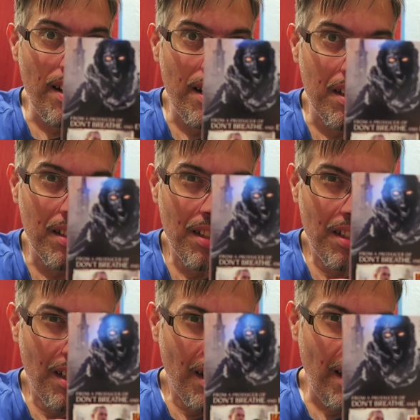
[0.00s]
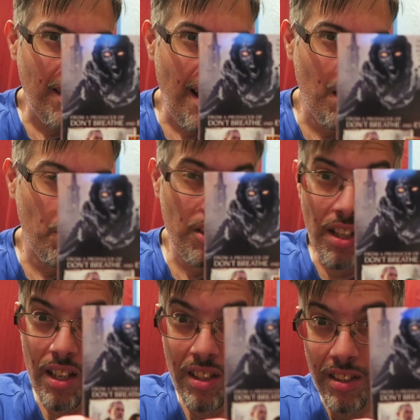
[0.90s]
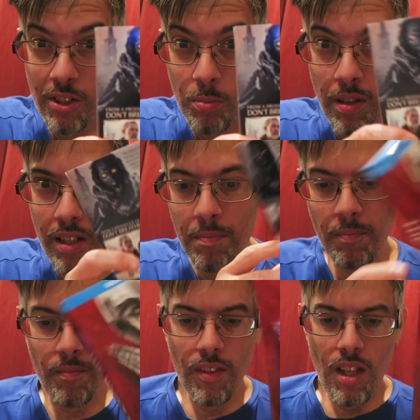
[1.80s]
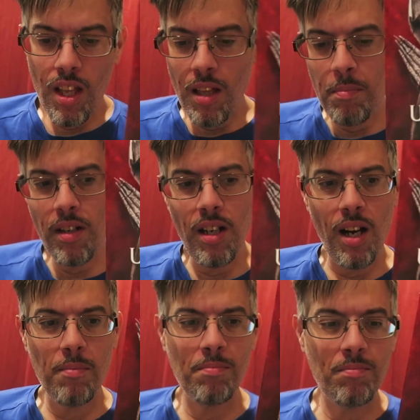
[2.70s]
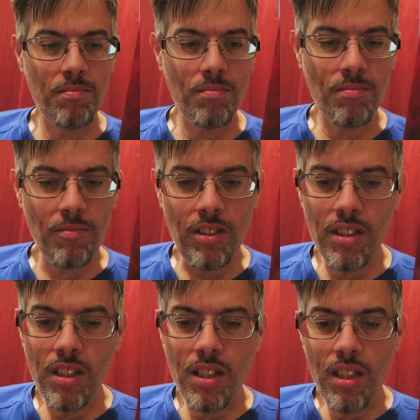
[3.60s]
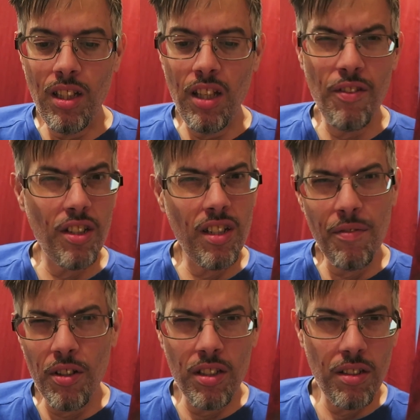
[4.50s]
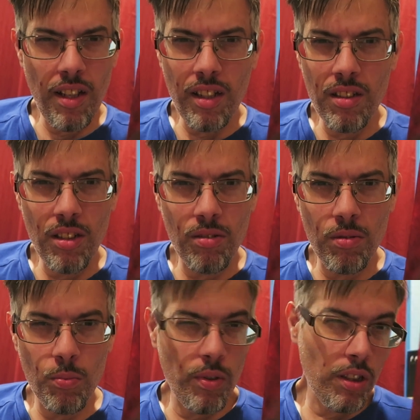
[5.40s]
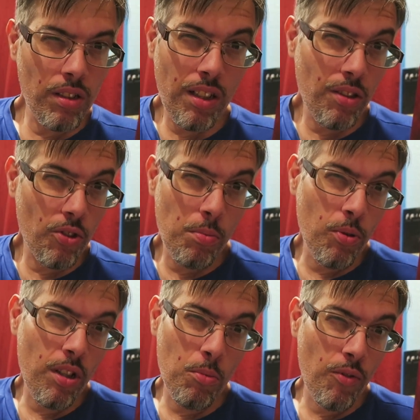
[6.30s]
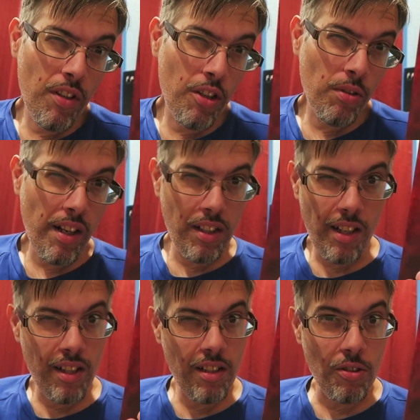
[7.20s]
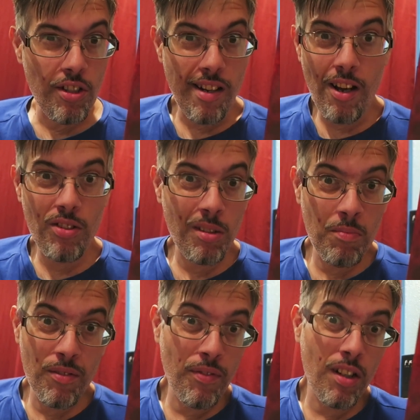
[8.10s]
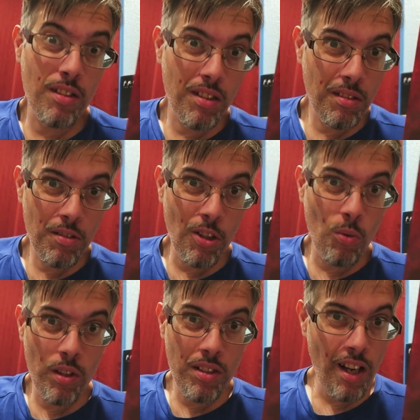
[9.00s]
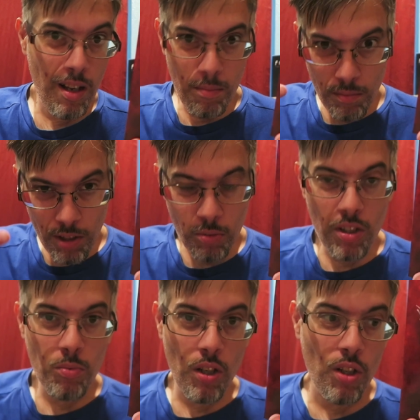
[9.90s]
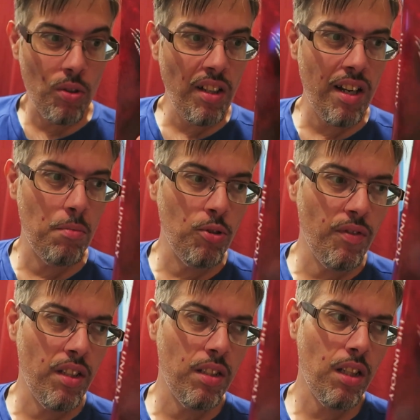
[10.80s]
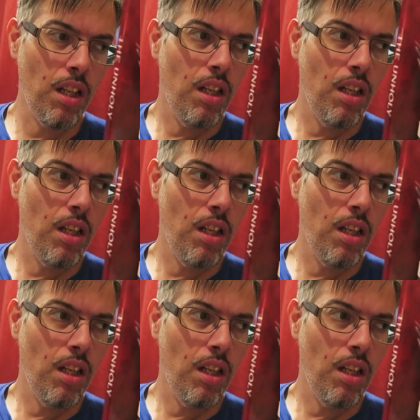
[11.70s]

here, that's kind of what you get a little bit. But if you're into, like, you know, like a little spooky movie and you like to, like, you know, check out something for fun, you know, one time, it's one of those kind of movies.